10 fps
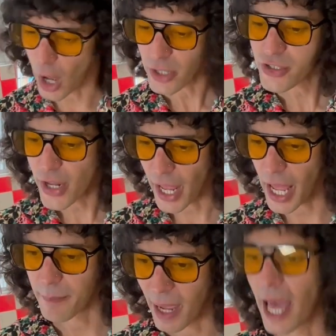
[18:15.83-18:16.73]
not
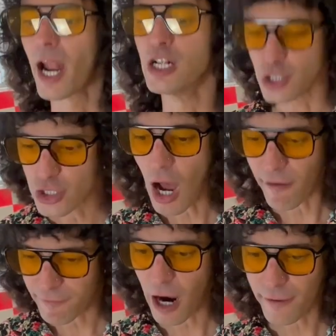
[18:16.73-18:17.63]
today, man. I just
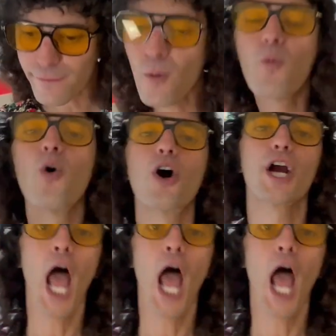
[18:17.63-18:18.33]
got fired from work.